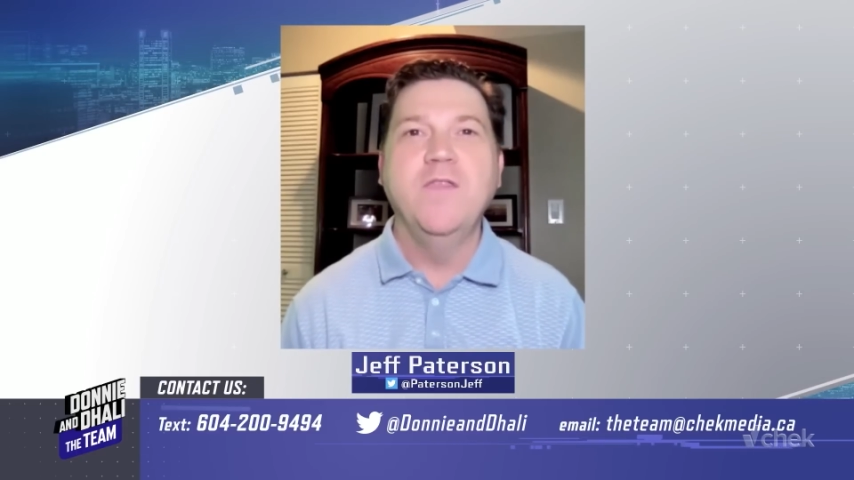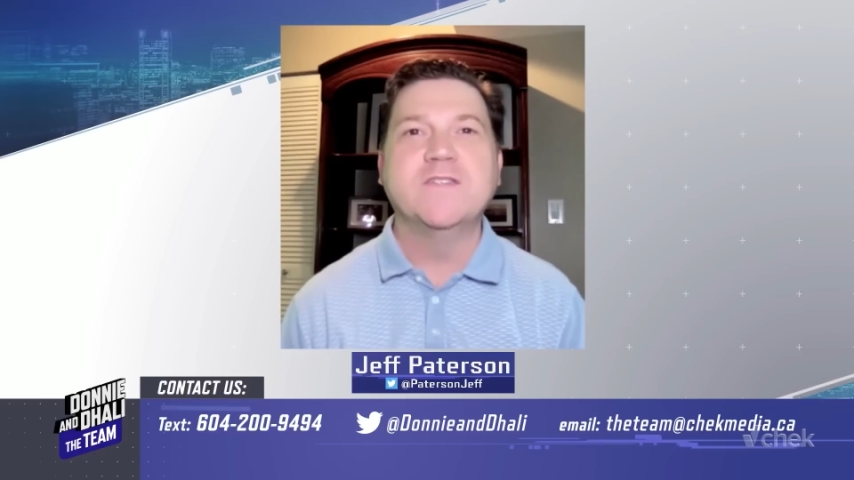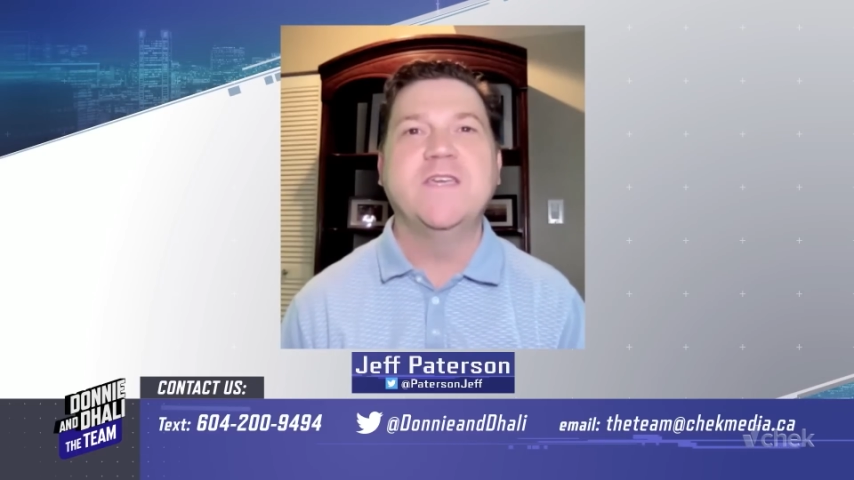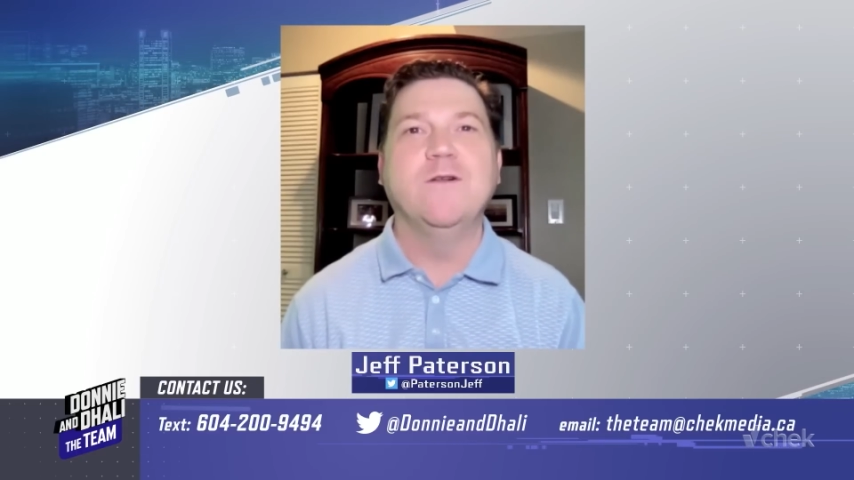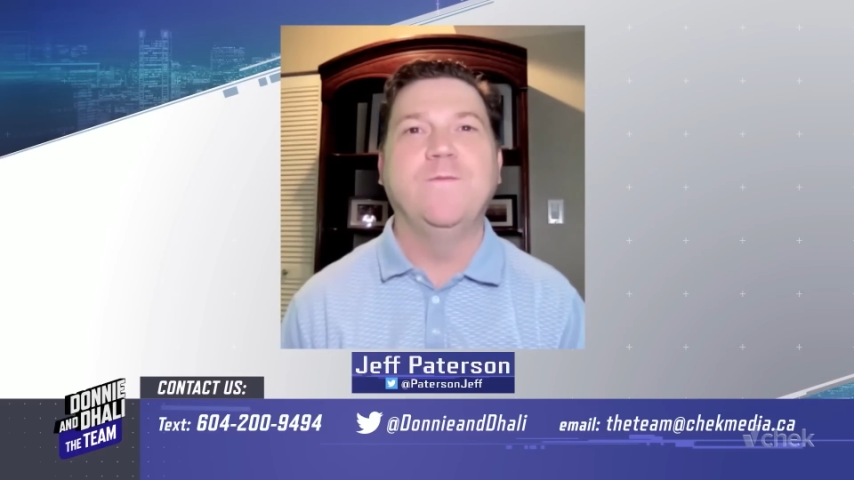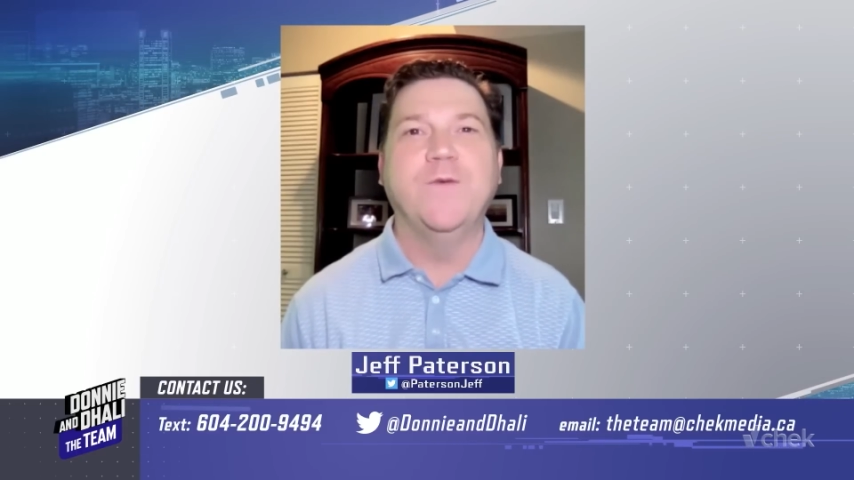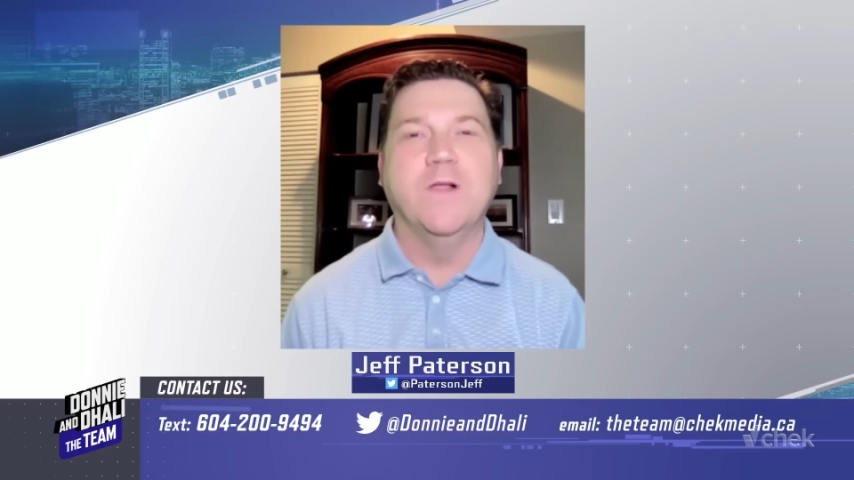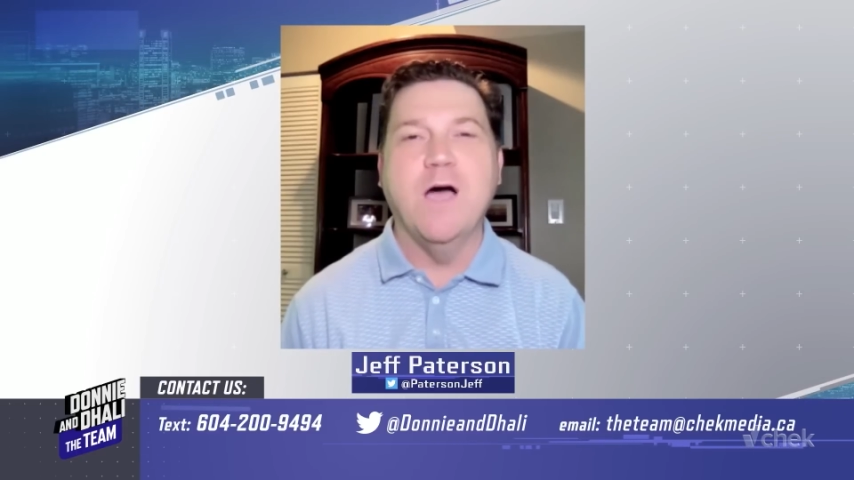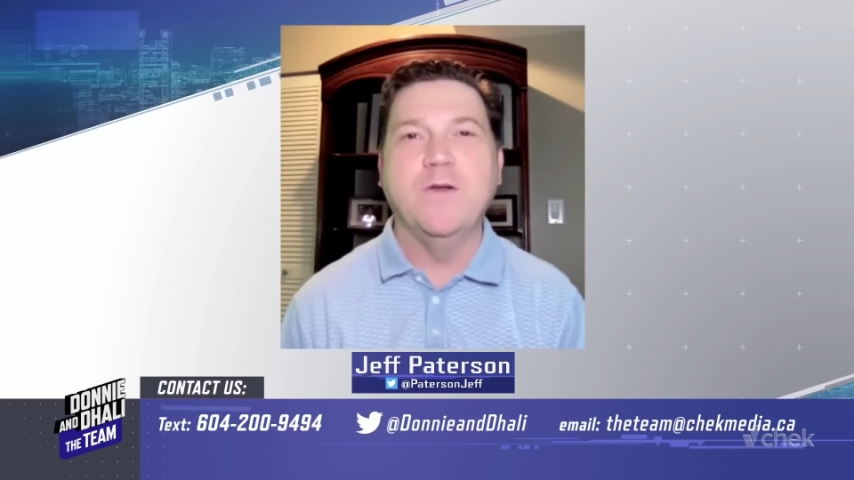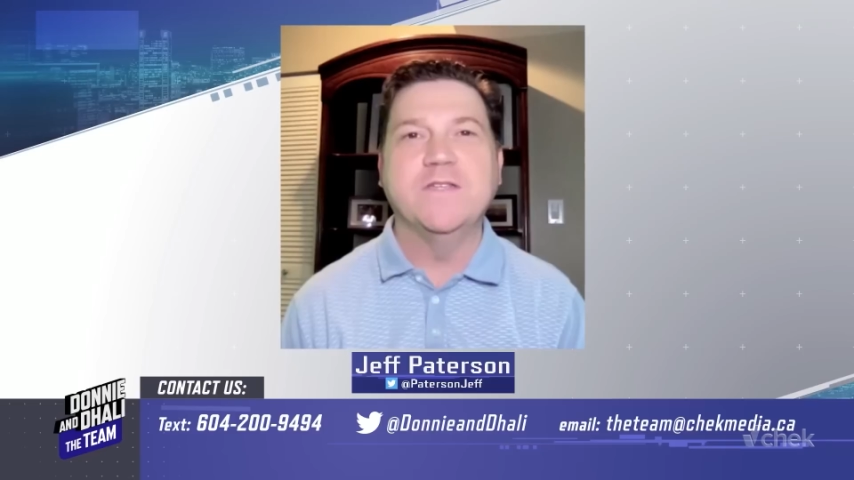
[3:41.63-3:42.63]
This kid will
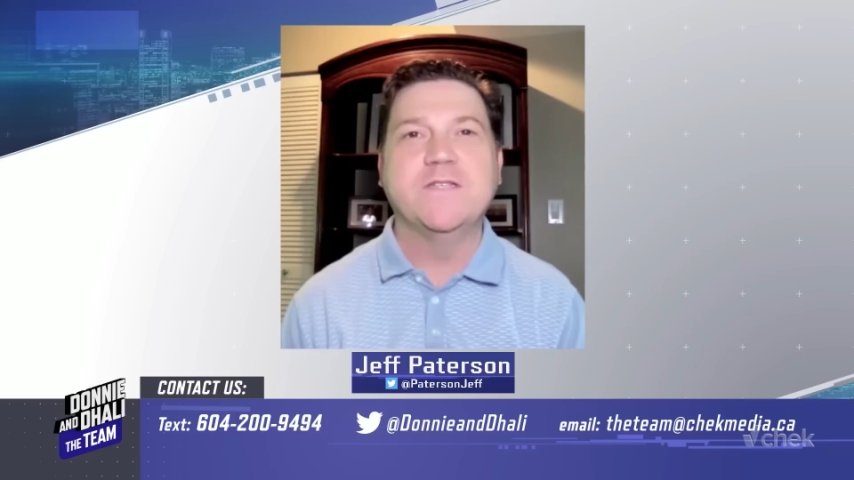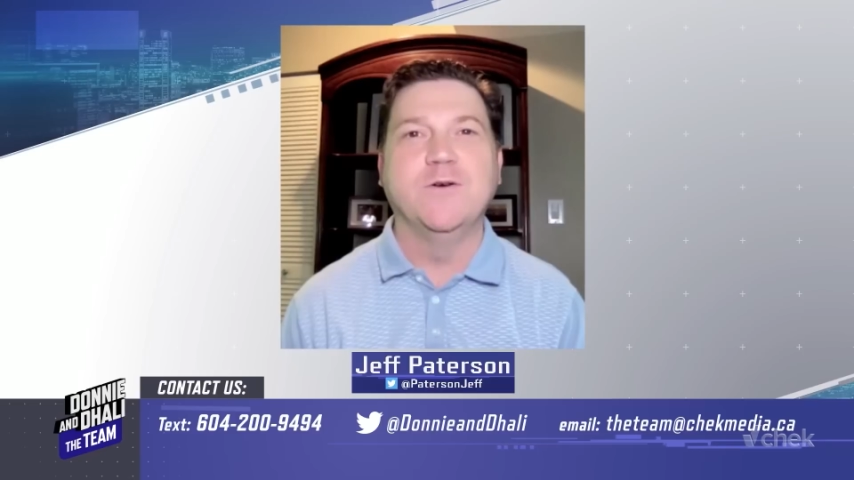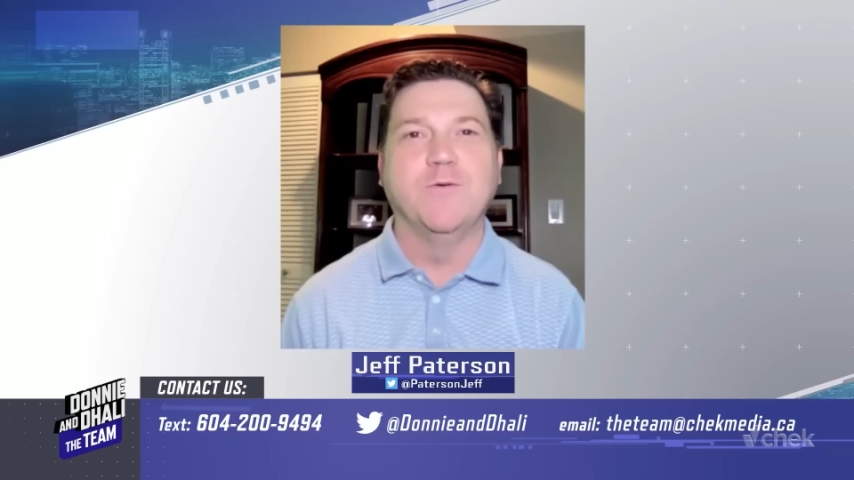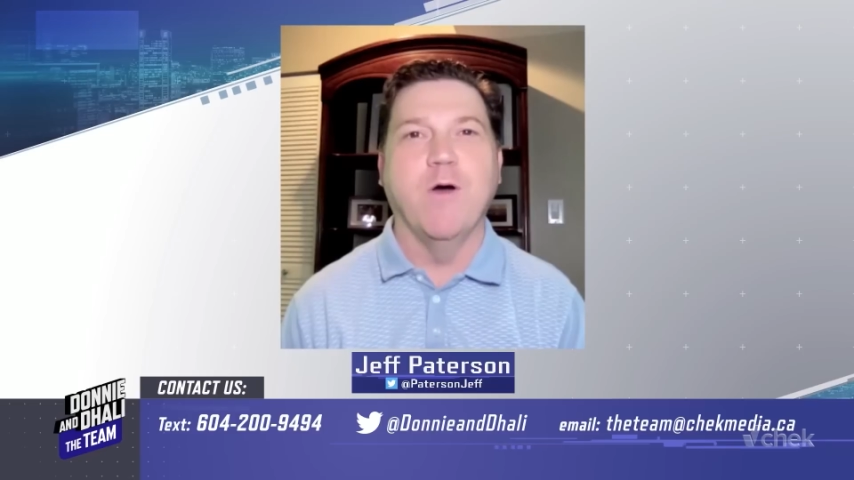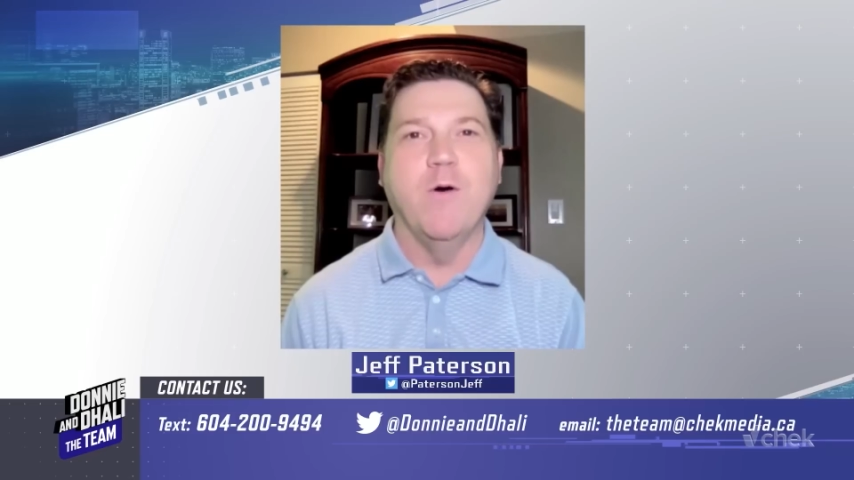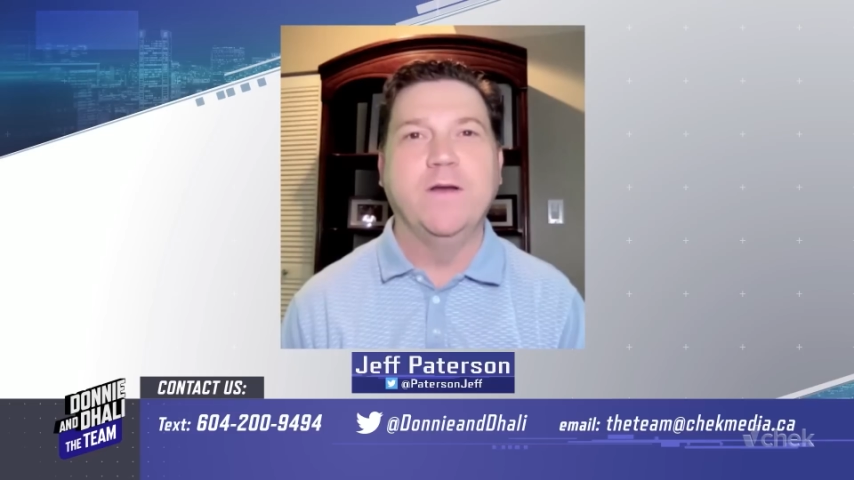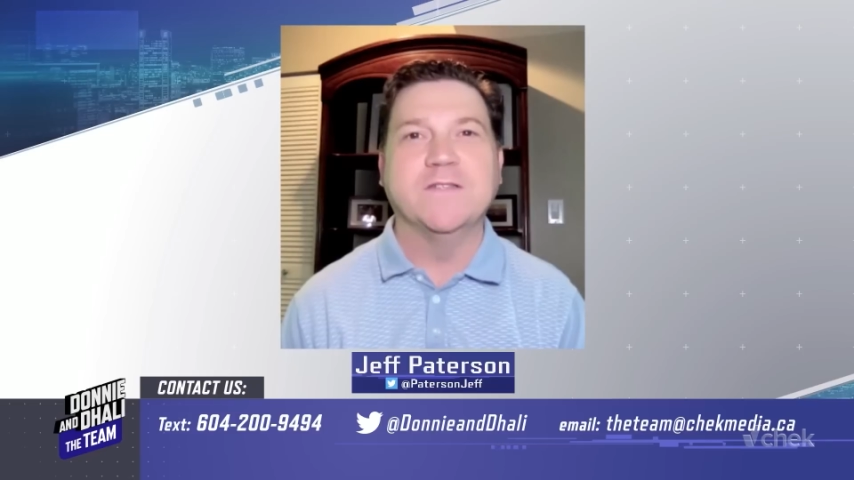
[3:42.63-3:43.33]
fill out. He's still growing,